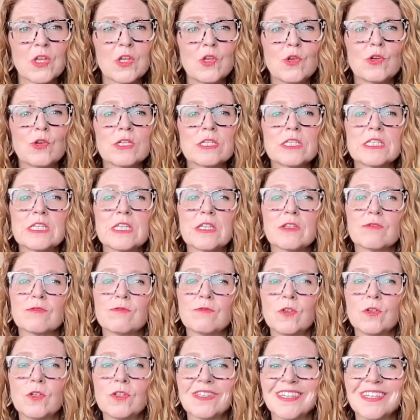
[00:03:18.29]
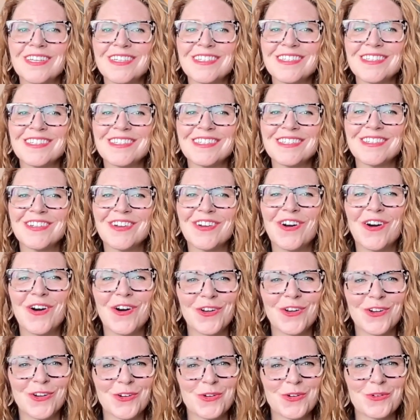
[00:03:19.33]
You can see the full list
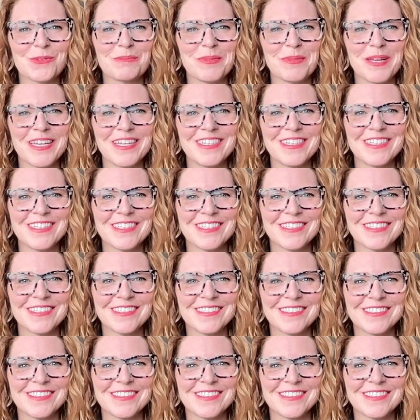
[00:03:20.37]
on our homepage.